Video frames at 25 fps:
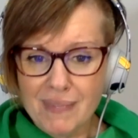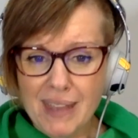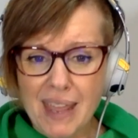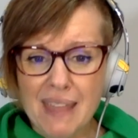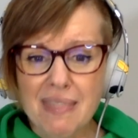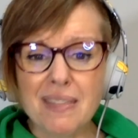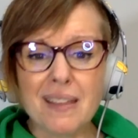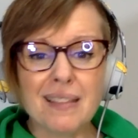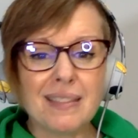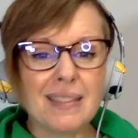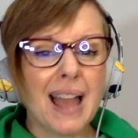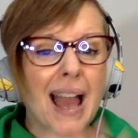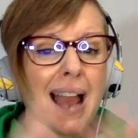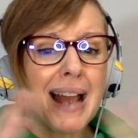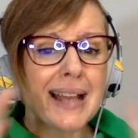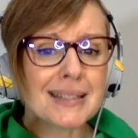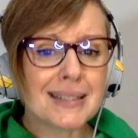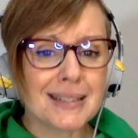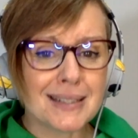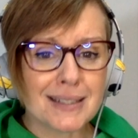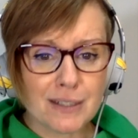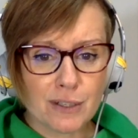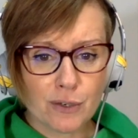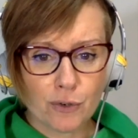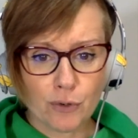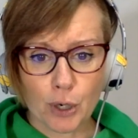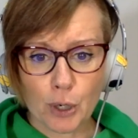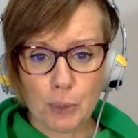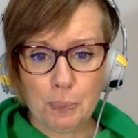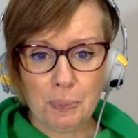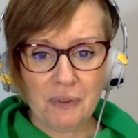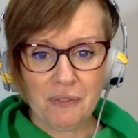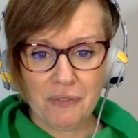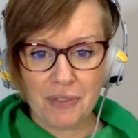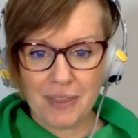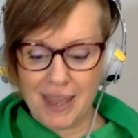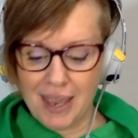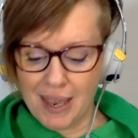The last group
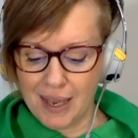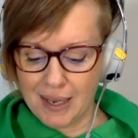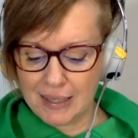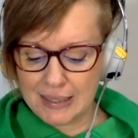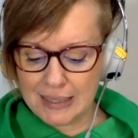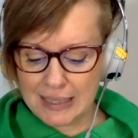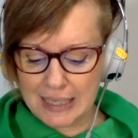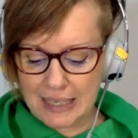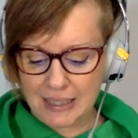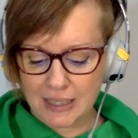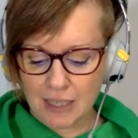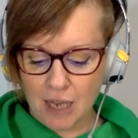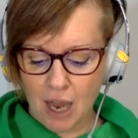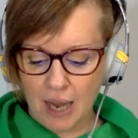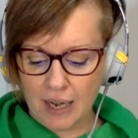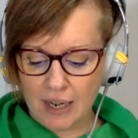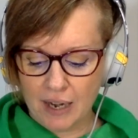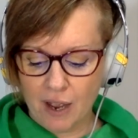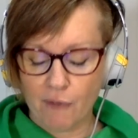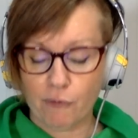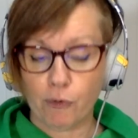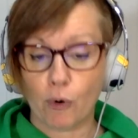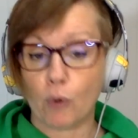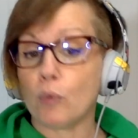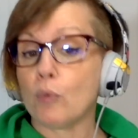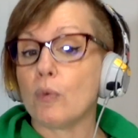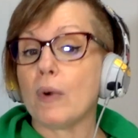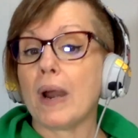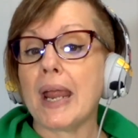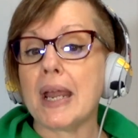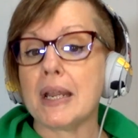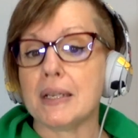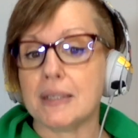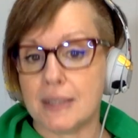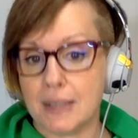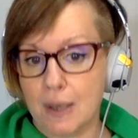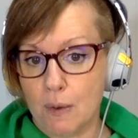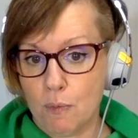of things is kind of
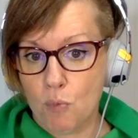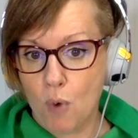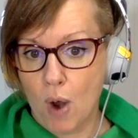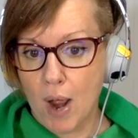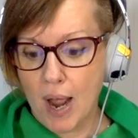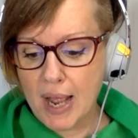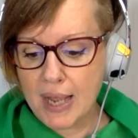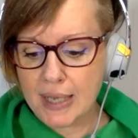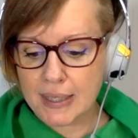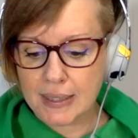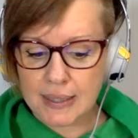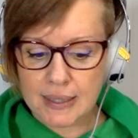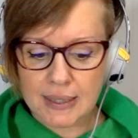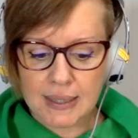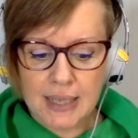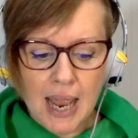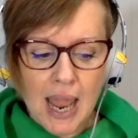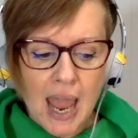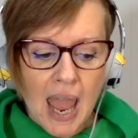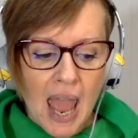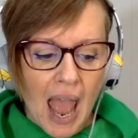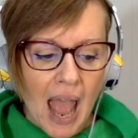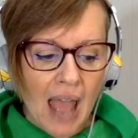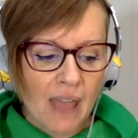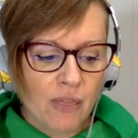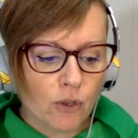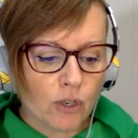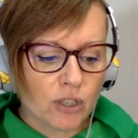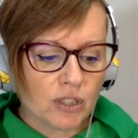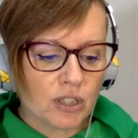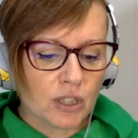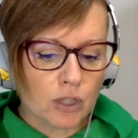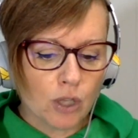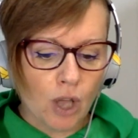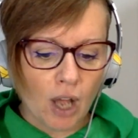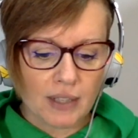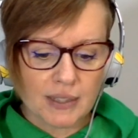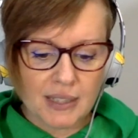random ones. And there's
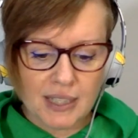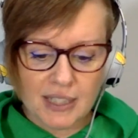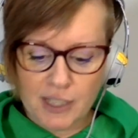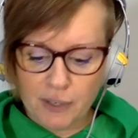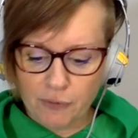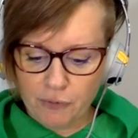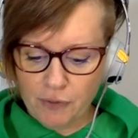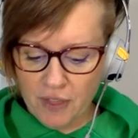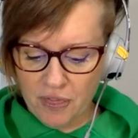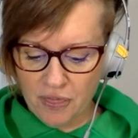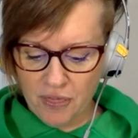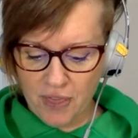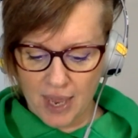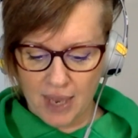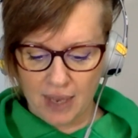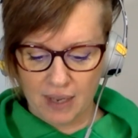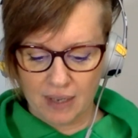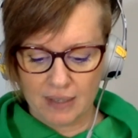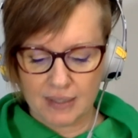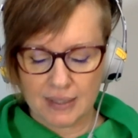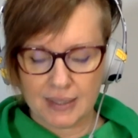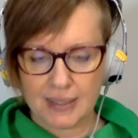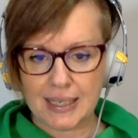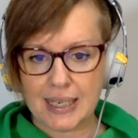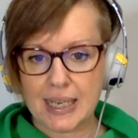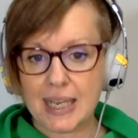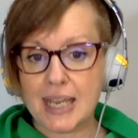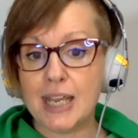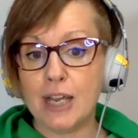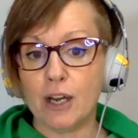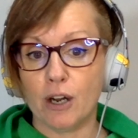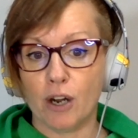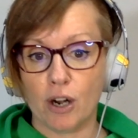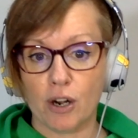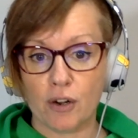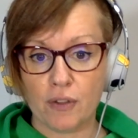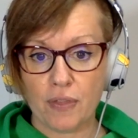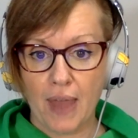lots of different things
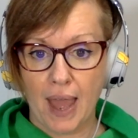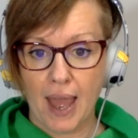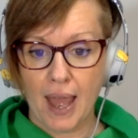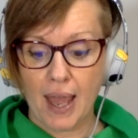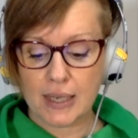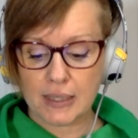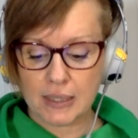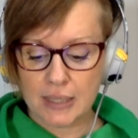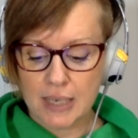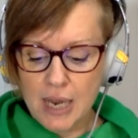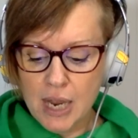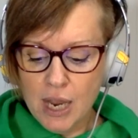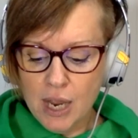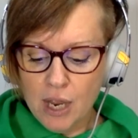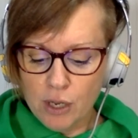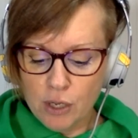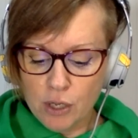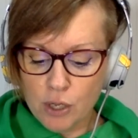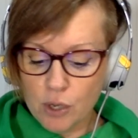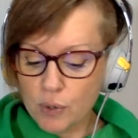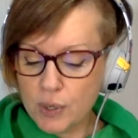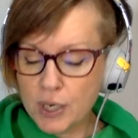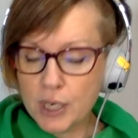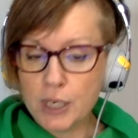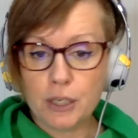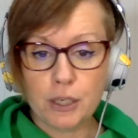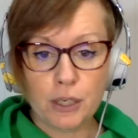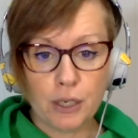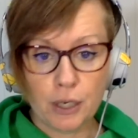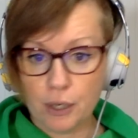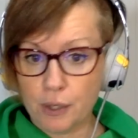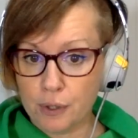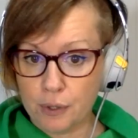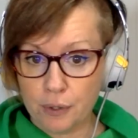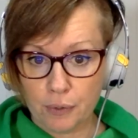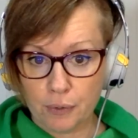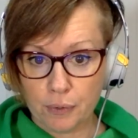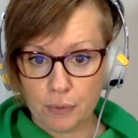here that you can
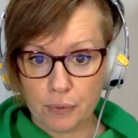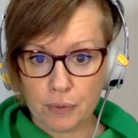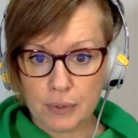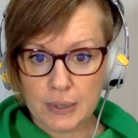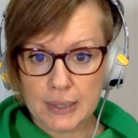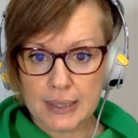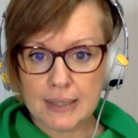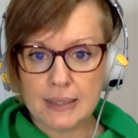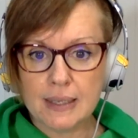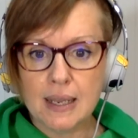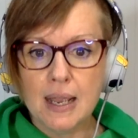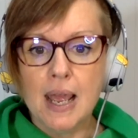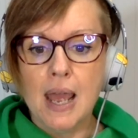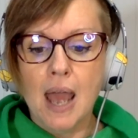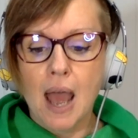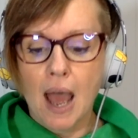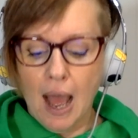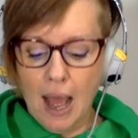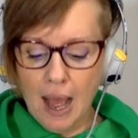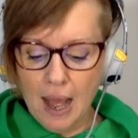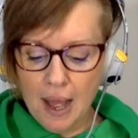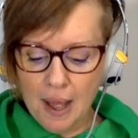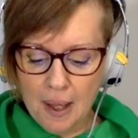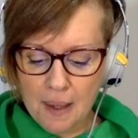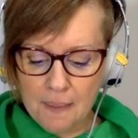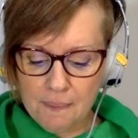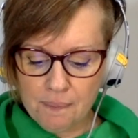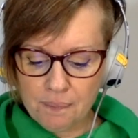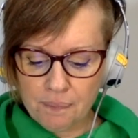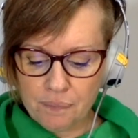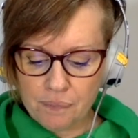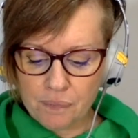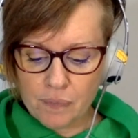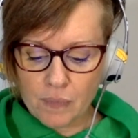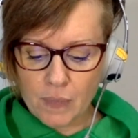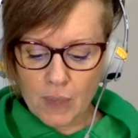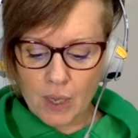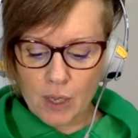use.
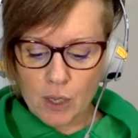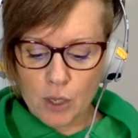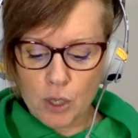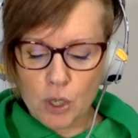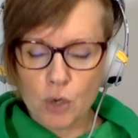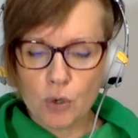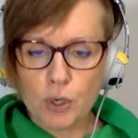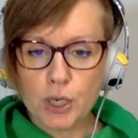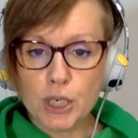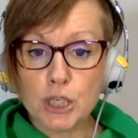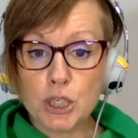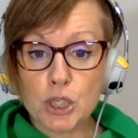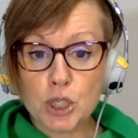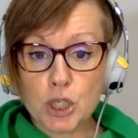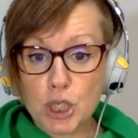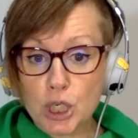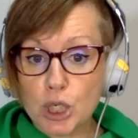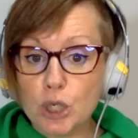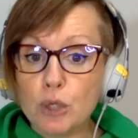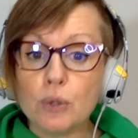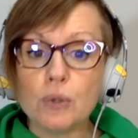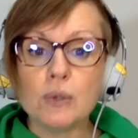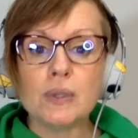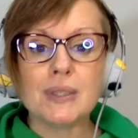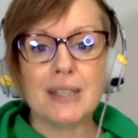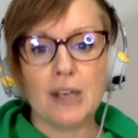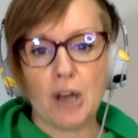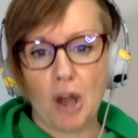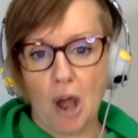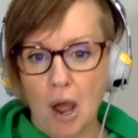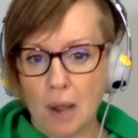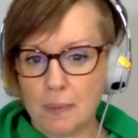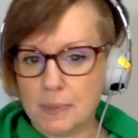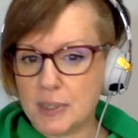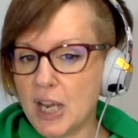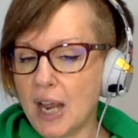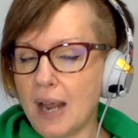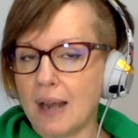You can choose an
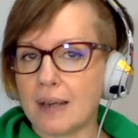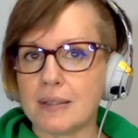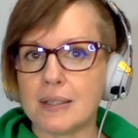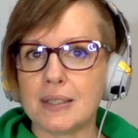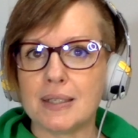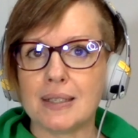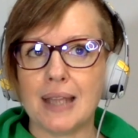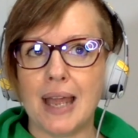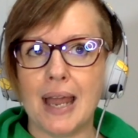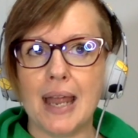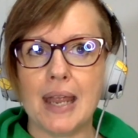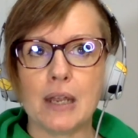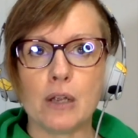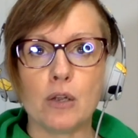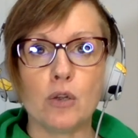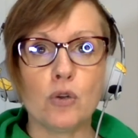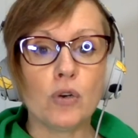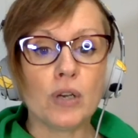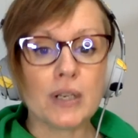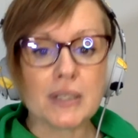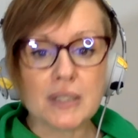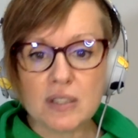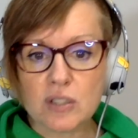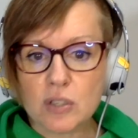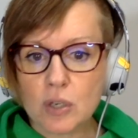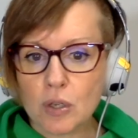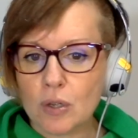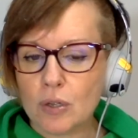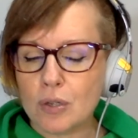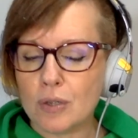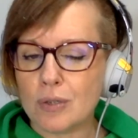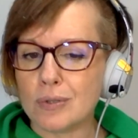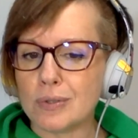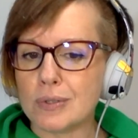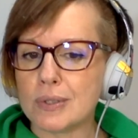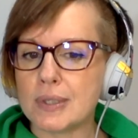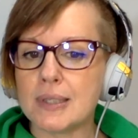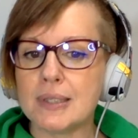object like
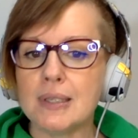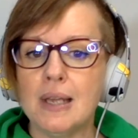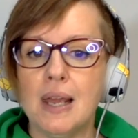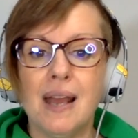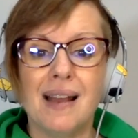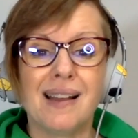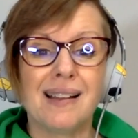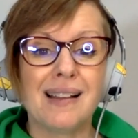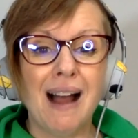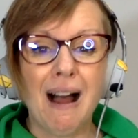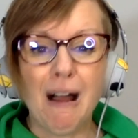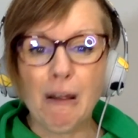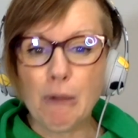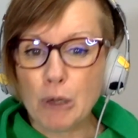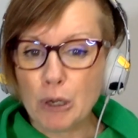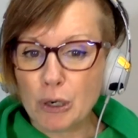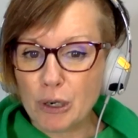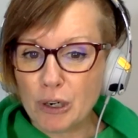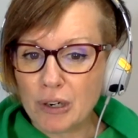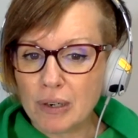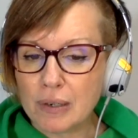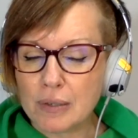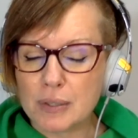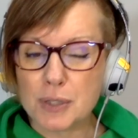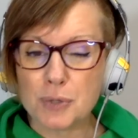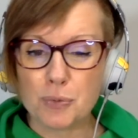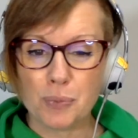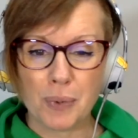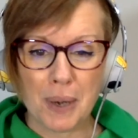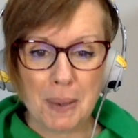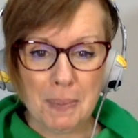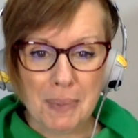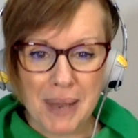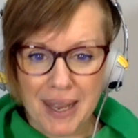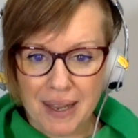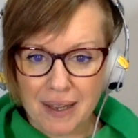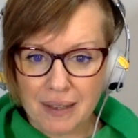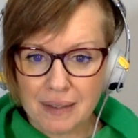crystals, colors,
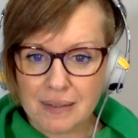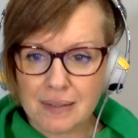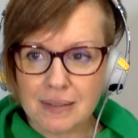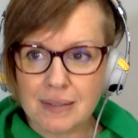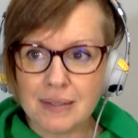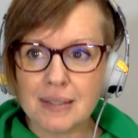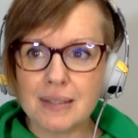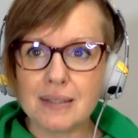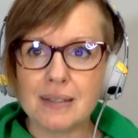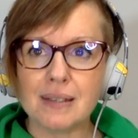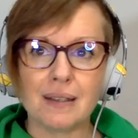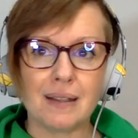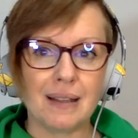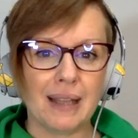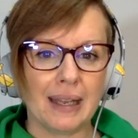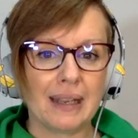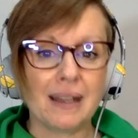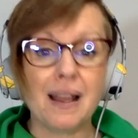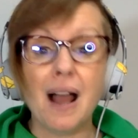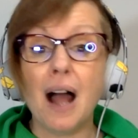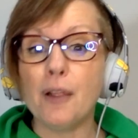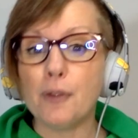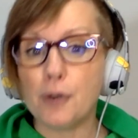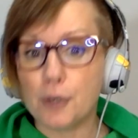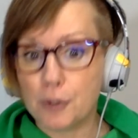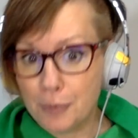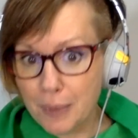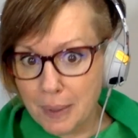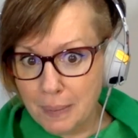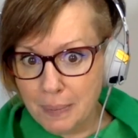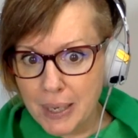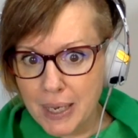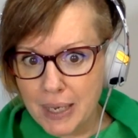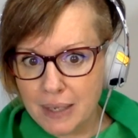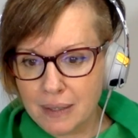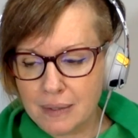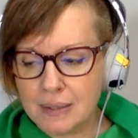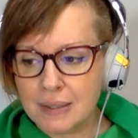ribbons, like colored
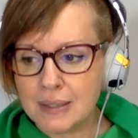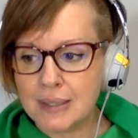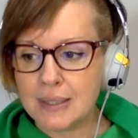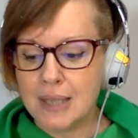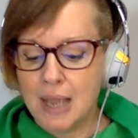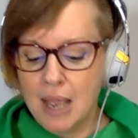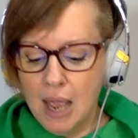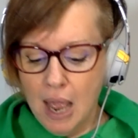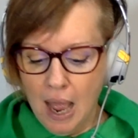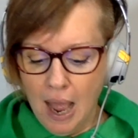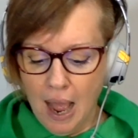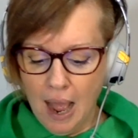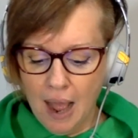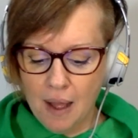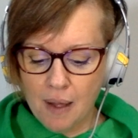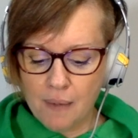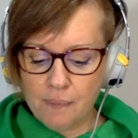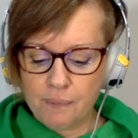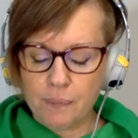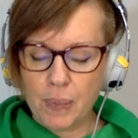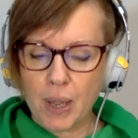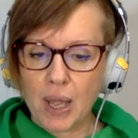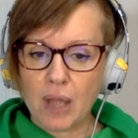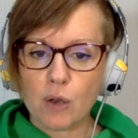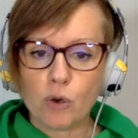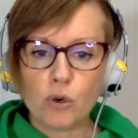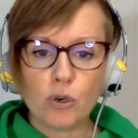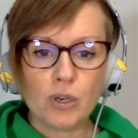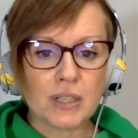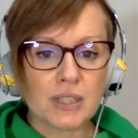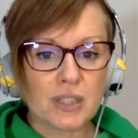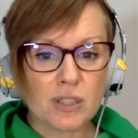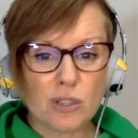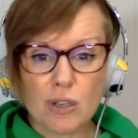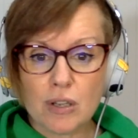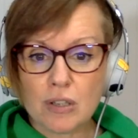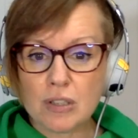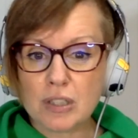ribbons. But
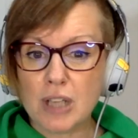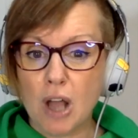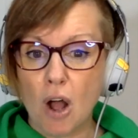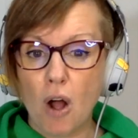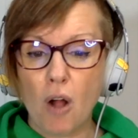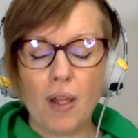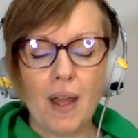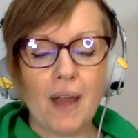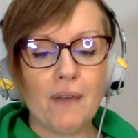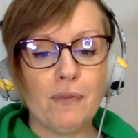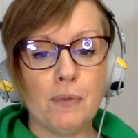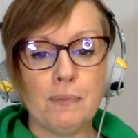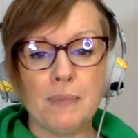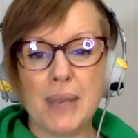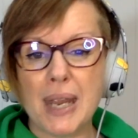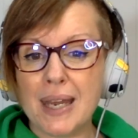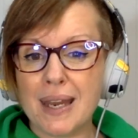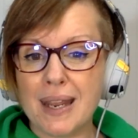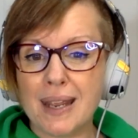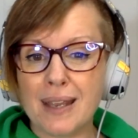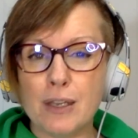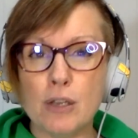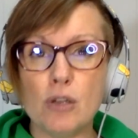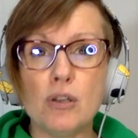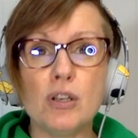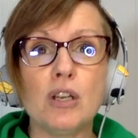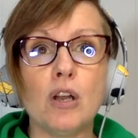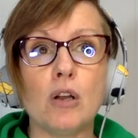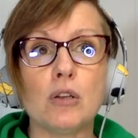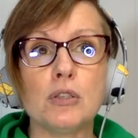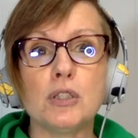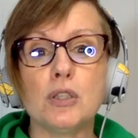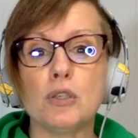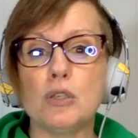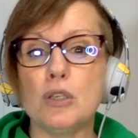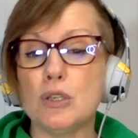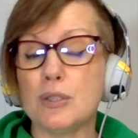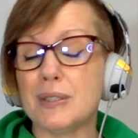crystals all have a meaning. You could
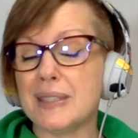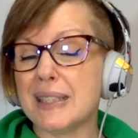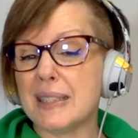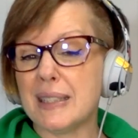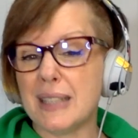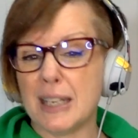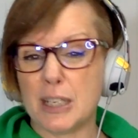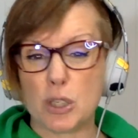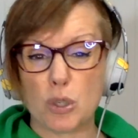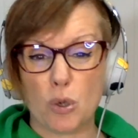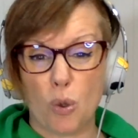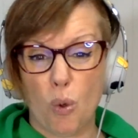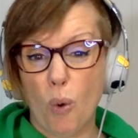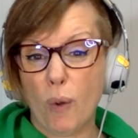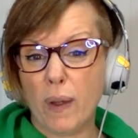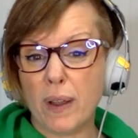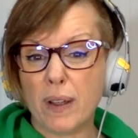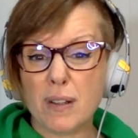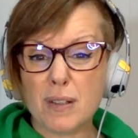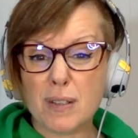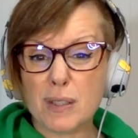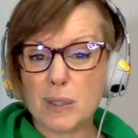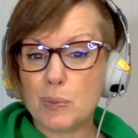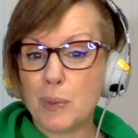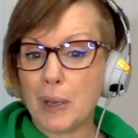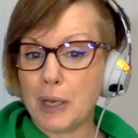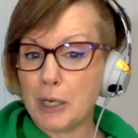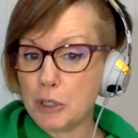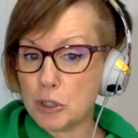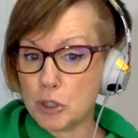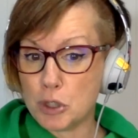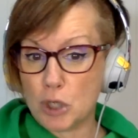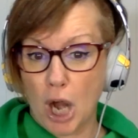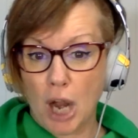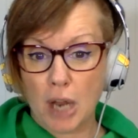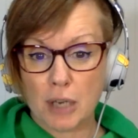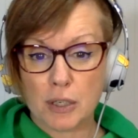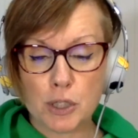also use essential oils, what you're
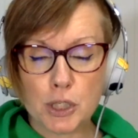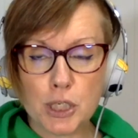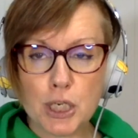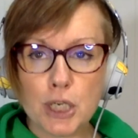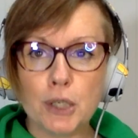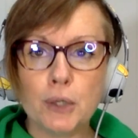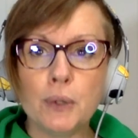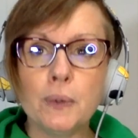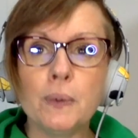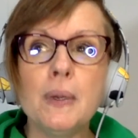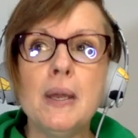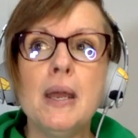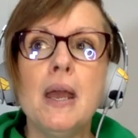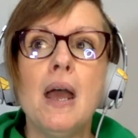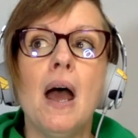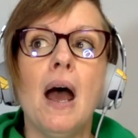drawn to.